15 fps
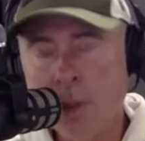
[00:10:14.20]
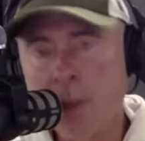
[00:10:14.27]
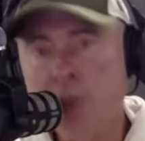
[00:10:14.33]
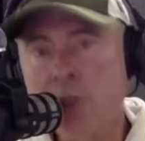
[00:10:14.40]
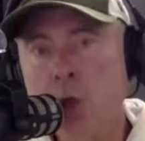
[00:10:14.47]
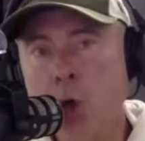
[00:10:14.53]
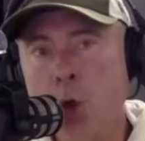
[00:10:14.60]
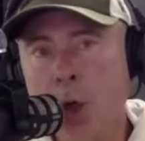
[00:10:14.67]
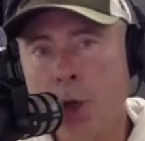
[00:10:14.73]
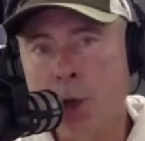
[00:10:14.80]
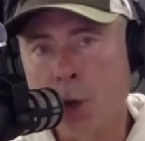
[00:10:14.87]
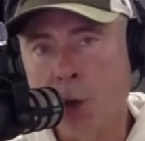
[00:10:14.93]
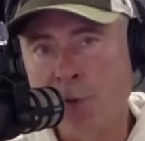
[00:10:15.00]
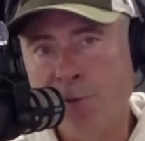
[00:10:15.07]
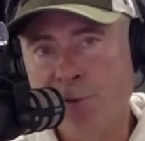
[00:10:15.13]
let's call it
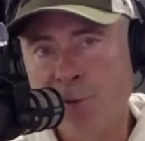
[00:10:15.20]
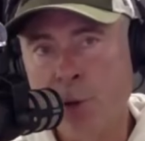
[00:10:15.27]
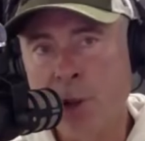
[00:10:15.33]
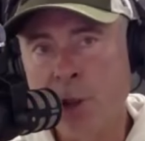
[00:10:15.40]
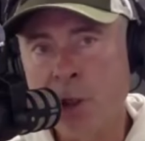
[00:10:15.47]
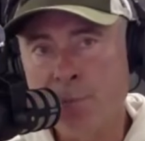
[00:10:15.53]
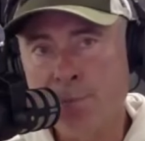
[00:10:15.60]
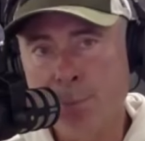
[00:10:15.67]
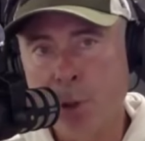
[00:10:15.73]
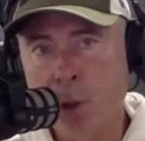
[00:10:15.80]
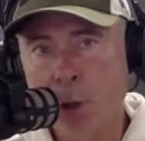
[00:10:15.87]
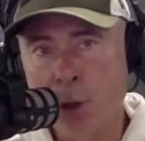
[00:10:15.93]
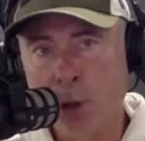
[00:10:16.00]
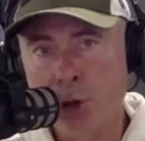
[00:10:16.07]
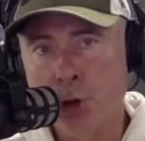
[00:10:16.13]
not a fully
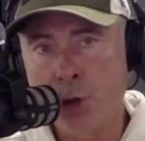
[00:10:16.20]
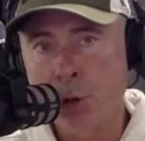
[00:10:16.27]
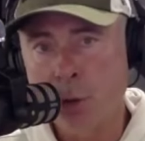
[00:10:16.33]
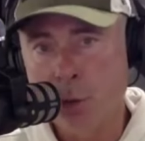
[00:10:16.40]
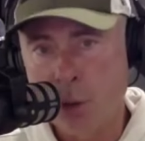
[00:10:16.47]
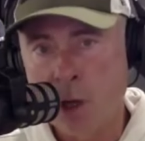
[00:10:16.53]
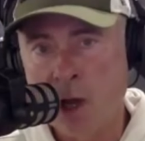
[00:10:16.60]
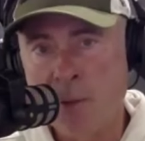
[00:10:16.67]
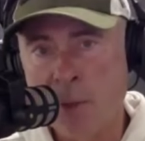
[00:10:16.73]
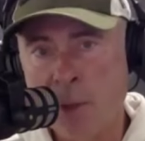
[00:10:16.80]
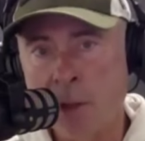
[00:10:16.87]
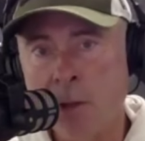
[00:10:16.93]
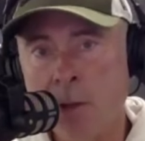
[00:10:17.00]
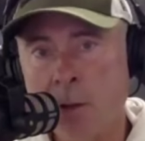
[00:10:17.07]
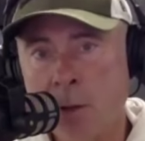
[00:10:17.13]
polished
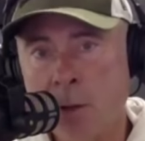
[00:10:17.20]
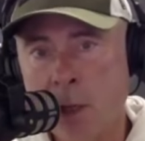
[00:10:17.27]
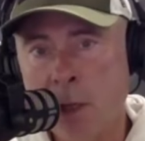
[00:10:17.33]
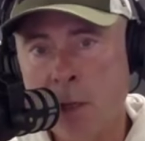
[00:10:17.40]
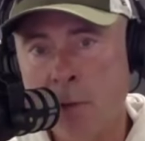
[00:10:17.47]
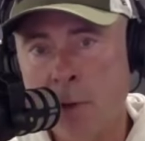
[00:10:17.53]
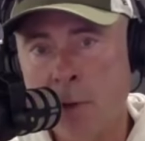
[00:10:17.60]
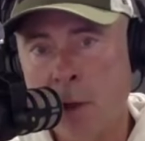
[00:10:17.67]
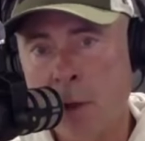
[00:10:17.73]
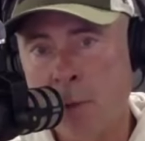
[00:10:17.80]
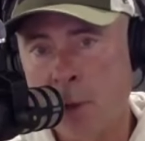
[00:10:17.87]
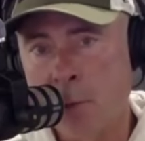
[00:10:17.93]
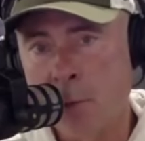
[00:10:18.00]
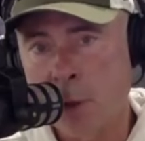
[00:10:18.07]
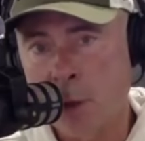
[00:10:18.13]
diamond yet, right? I
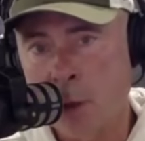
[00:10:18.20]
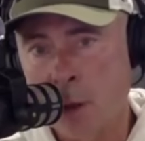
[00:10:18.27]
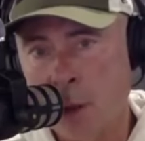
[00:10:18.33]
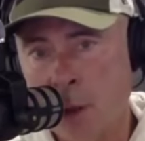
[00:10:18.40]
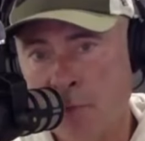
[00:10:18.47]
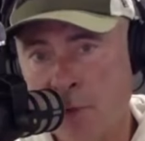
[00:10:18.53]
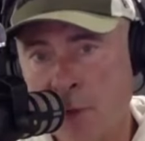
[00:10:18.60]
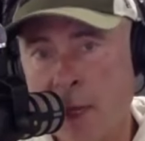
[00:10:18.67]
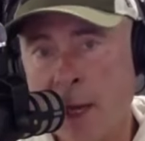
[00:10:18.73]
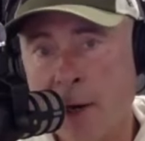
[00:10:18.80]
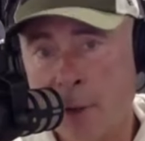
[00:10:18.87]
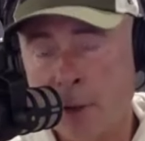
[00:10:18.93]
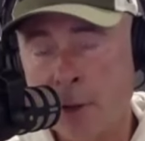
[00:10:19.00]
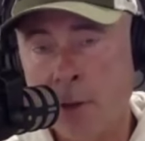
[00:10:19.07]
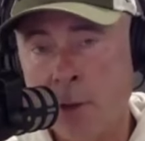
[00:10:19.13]
mean, I love the
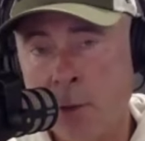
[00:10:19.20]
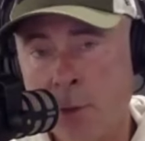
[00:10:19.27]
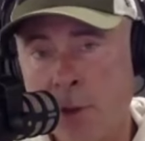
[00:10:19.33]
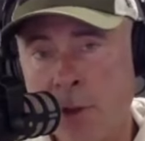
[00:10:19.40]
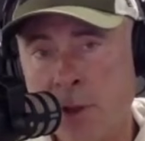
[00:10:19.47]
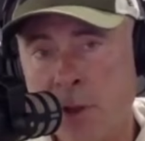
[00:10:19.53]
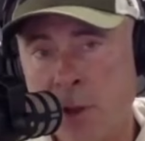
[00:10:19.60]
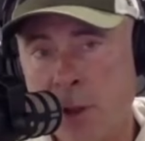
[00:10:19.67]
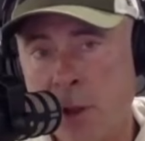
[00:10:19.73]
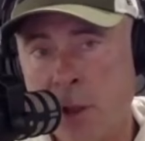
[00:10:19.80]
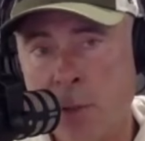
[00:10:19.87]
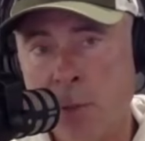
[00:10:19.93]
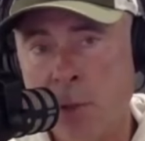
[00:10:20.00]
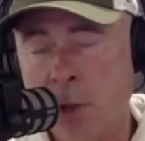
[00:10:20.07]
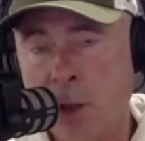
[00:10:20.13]
character that we see in
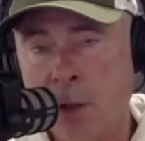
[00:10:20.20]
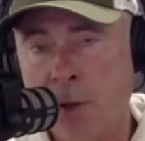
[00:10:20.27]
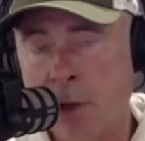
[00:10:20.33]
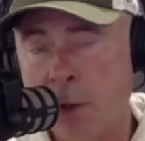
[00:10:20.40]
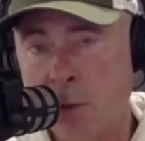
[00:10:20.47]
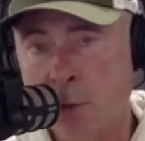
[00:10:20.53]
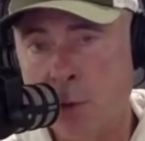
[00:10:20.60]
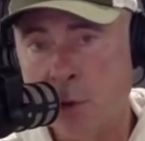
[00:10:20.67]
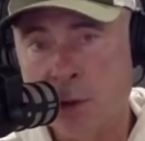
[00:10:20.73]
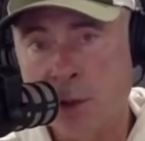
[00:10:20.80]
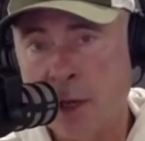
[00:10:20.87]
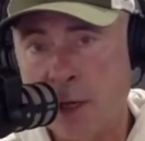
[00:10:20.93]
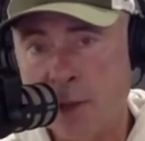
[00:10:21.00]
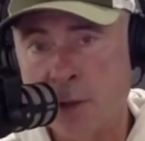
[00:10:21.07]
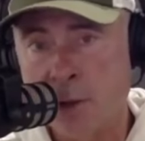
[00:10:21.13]
him, and thank goodness
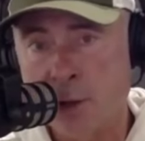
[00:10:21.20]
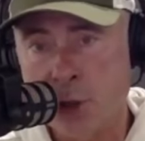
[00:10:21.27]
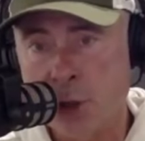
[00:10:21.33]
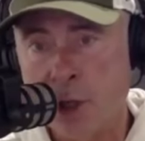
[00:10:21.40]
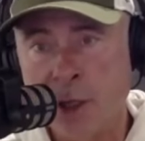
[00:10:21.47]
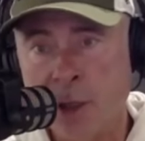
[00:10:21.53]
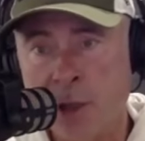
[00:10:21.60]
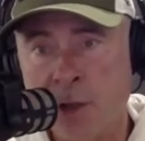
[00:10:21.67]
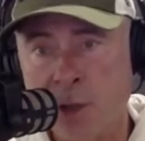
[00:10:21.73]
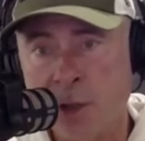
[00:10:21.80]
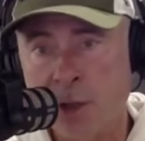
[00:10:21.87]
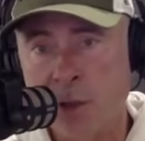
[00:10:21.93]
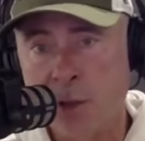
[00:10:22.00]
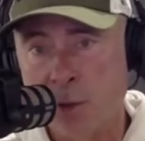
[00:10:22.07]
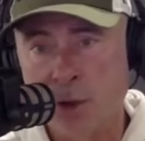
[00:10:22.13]
that hasn't changed.
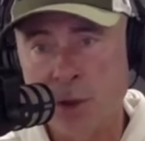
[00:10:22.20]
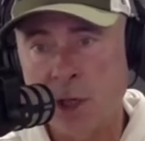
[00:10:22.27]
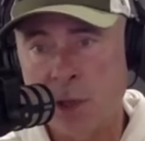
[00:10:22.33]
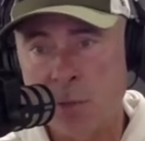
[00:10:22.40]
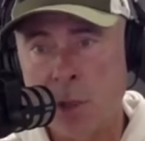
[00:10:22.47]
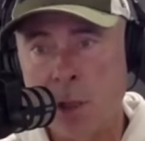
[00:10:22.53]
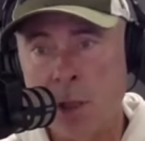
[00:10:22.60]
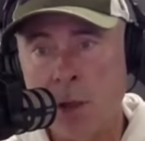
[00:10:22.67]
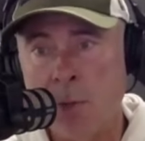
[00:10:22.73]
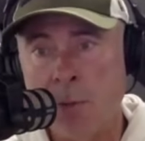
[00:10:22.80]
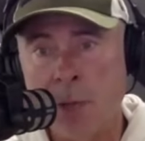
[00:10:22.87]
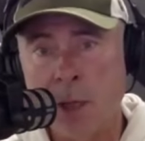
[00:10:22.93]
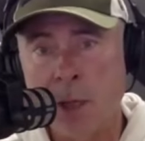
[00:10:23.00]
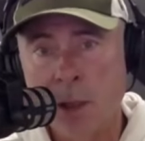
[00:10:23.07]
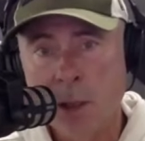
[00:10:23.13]
That's still the same kid I
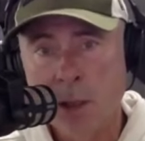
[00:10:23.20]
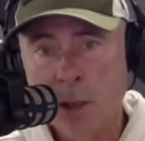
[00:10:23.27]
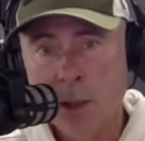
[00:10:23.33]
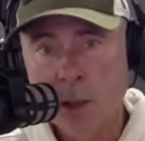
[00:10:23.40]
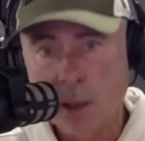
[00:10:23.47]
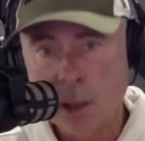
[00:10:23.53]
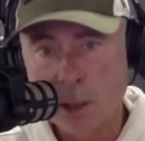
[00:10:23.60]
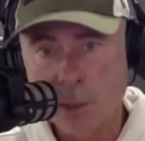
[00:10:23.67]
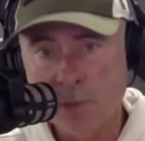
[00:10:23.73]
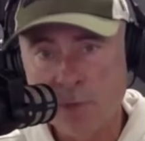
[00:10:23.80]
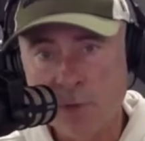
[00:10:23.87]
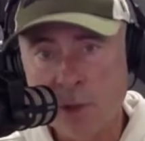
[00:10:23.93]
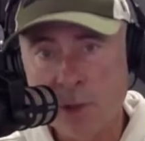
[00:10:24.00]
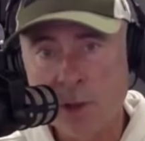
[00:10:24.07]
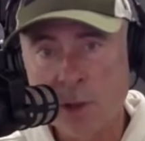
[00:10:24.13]
met a couple
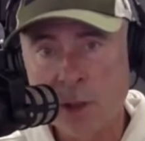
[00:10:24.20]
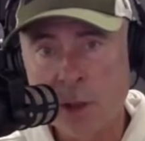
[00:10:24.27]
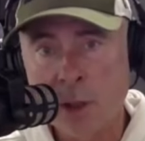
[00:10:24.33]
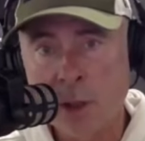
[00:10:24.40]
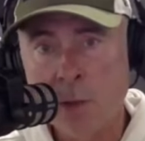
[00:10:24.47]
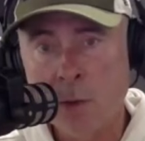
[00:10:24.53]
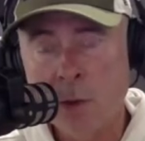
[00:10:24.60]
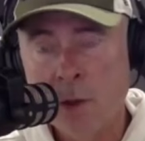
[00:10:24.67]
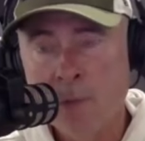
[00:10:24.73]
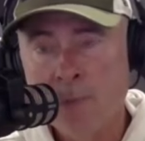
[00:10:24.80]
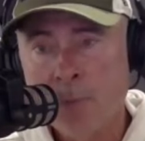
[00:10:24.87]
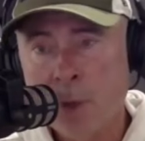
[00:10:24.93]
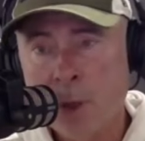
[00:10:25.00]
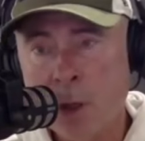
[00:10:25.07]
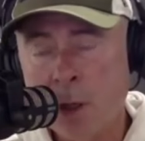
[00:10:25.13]
of years ago.
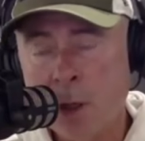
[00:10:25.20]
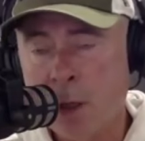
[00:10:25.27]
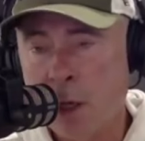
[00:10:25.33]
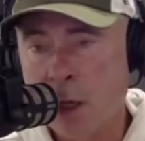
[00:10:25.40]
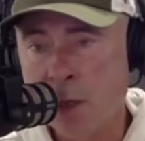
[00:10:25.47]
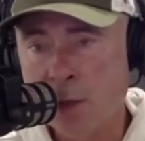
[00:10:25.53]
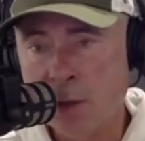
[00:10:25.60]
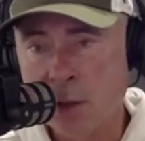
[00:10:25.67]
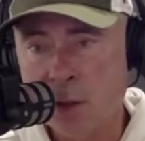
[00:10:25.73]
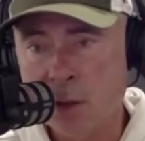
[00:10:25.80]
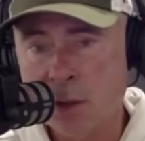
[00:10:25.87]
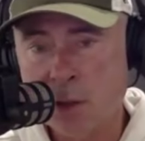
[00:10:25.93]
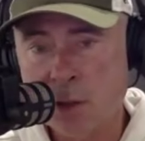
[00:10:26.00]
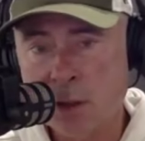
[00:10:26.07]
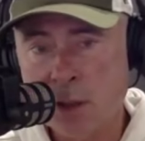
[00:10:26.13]
He has
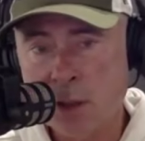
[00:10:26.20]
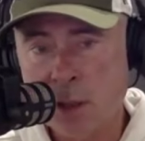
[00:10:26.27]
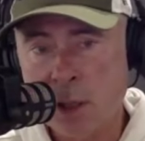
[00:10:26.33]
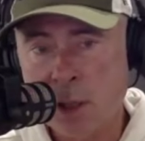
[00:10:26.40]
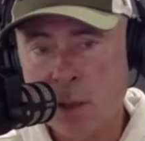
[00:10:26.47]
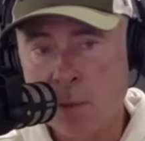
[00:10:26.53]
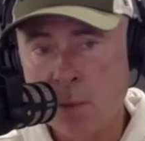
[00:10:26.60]
this